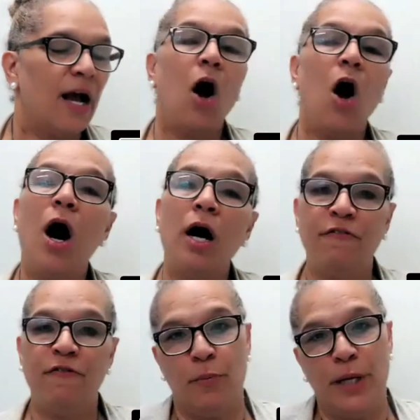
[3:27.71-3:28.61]

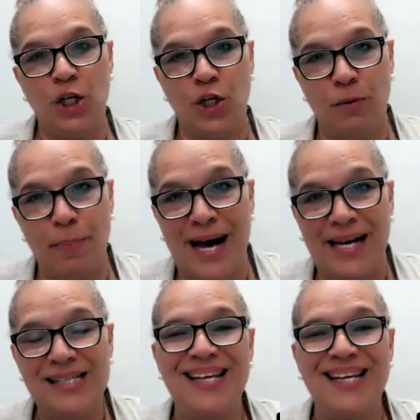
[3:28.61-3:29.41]
confirmation bias.